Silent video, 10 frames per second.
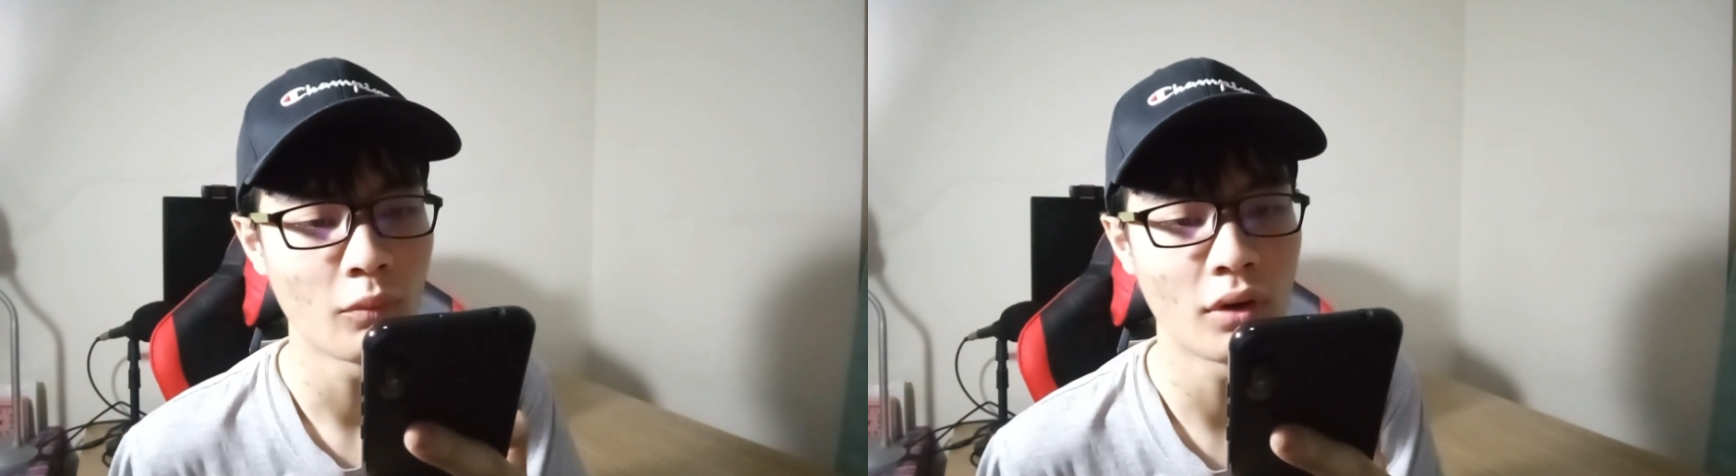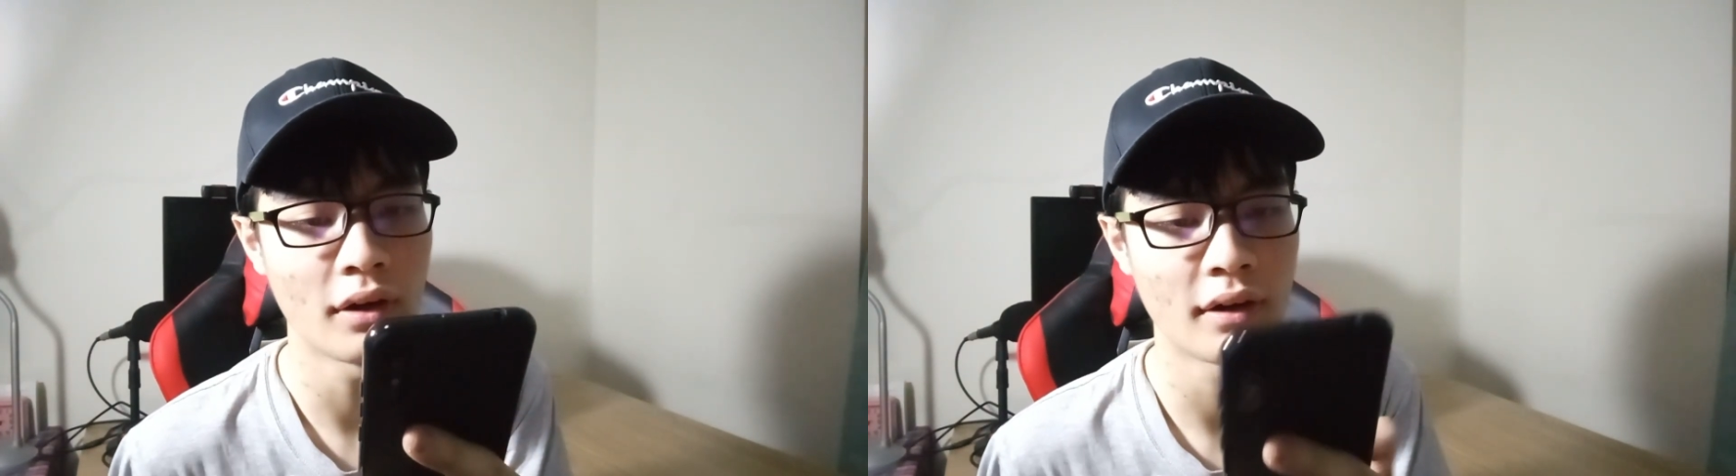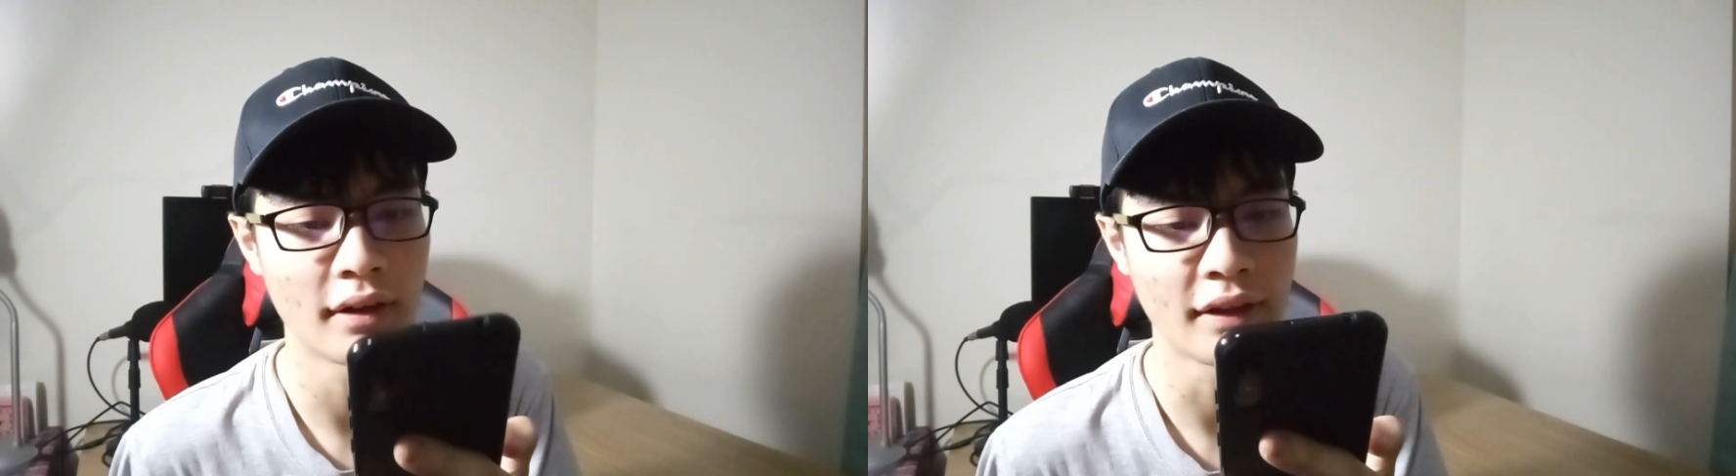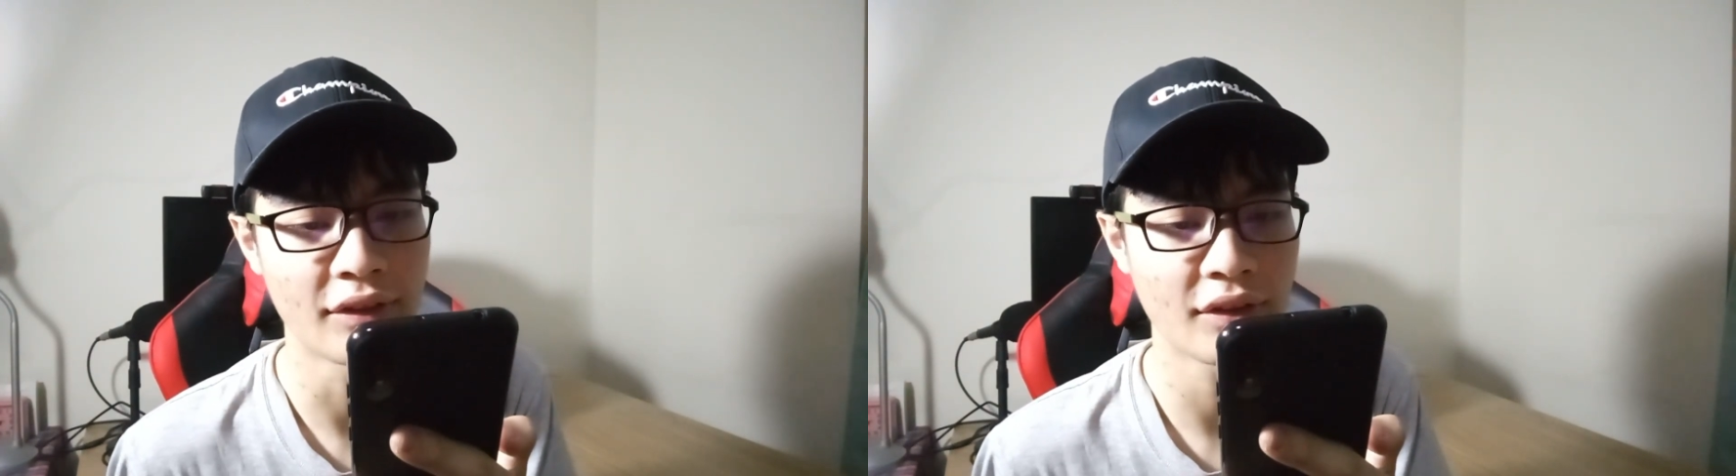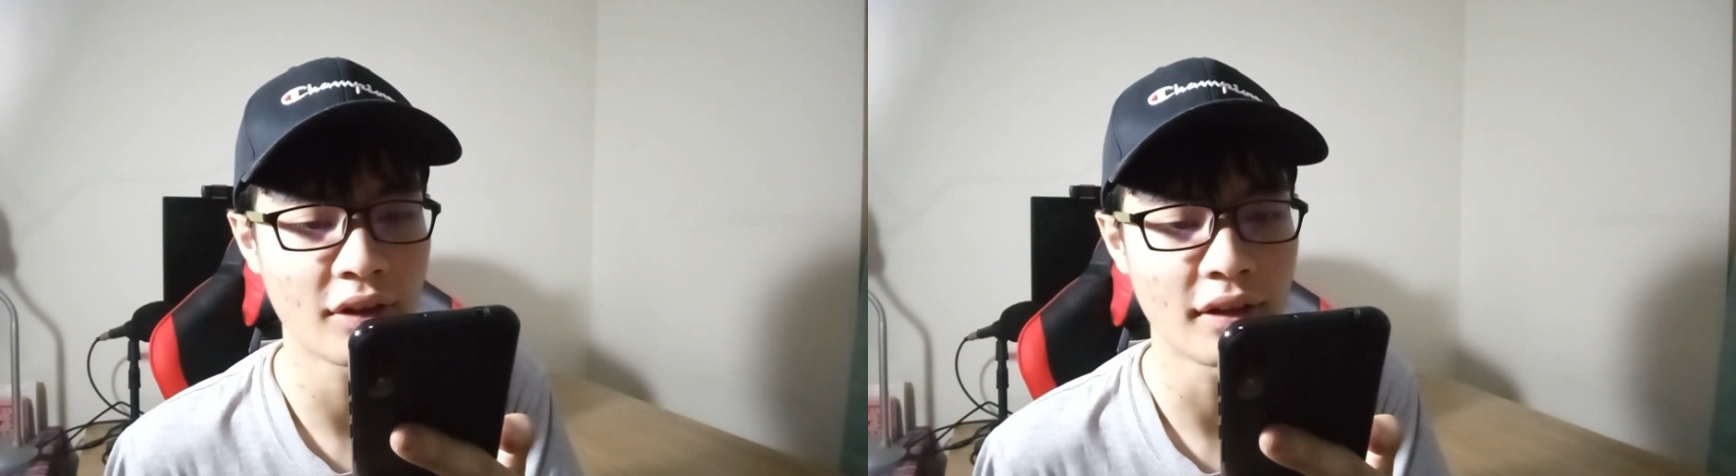where
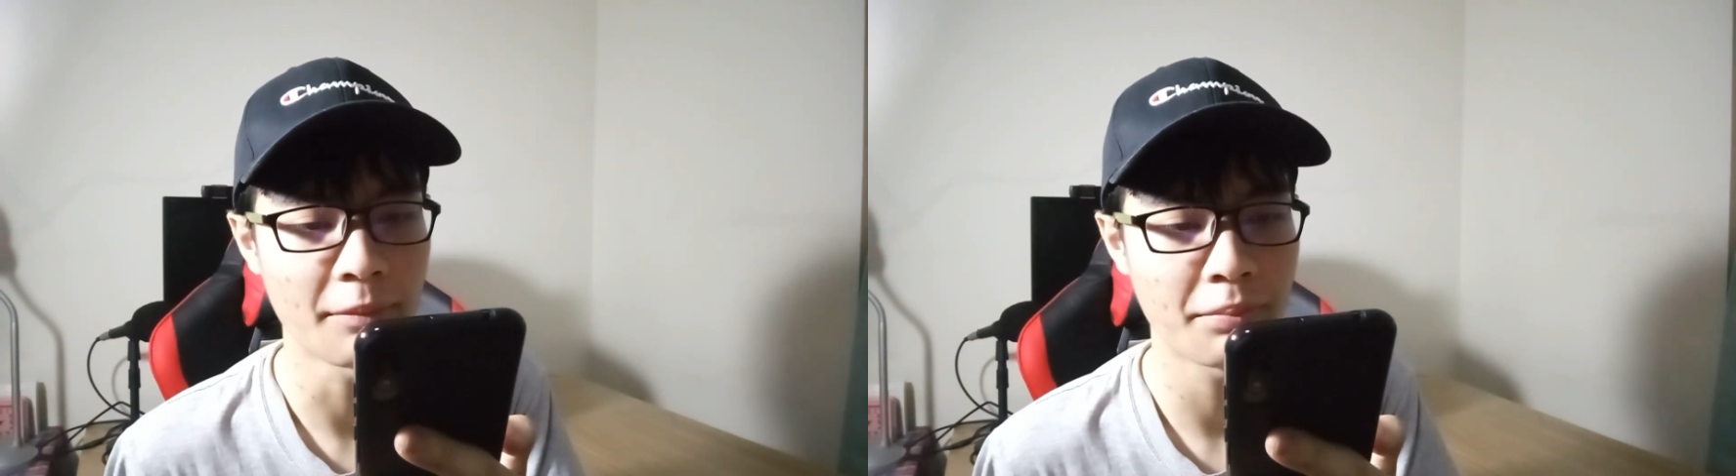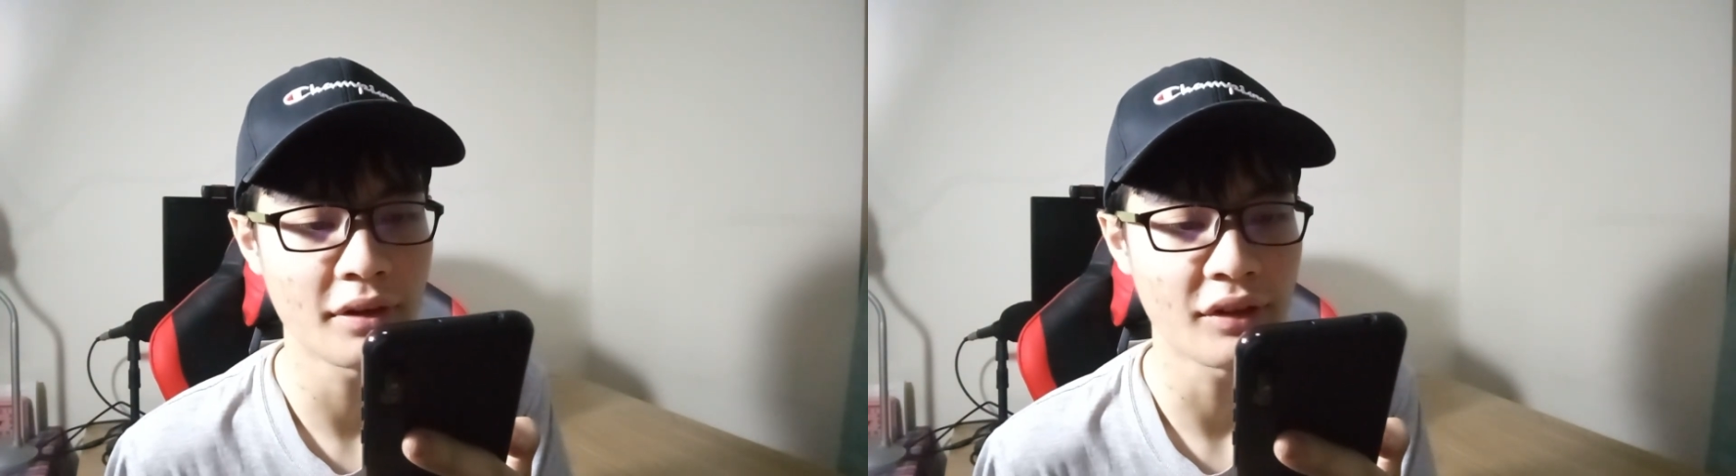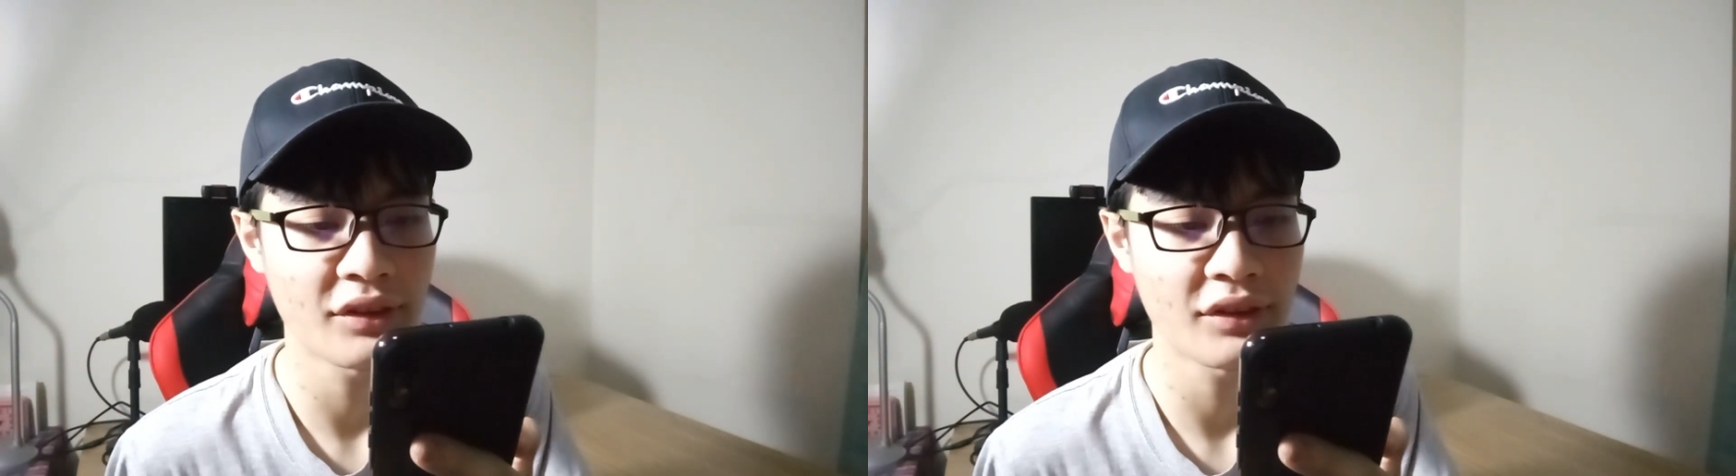it's got a pretty